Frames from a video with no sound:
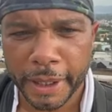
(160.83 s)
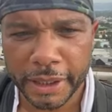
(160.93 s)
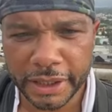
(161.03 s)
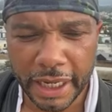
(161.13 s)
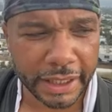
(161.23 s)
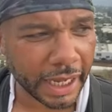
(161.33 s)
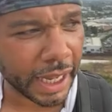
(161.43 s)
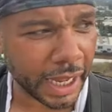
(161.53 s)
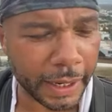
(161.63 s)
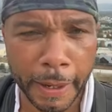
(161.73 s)
It's like they
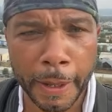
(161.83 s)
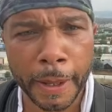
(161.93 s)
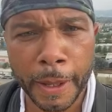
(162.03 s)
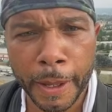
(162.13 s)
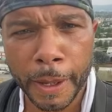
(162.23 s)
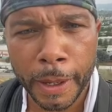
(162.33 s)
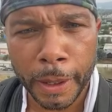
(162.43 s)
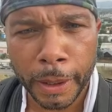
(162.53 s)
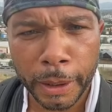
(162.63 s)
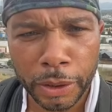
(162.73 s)
can't.
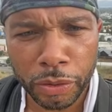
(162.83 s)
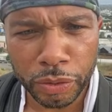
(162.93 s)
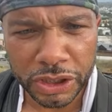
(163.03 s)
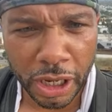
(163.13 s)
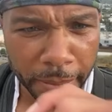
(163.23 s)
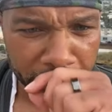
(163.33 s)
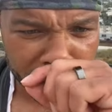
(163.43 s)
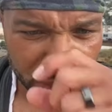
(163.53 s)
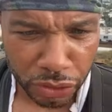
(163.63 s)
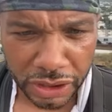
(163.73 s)
What's up?
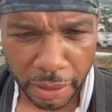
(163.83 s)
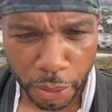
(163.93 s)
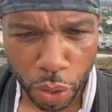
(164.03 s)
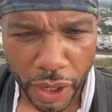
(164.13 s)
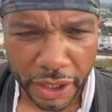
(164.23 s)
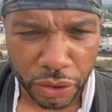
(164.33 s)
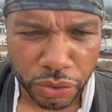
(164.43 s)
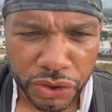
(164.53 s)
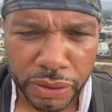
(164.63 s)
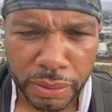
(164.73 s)
What's up, old head Deuce?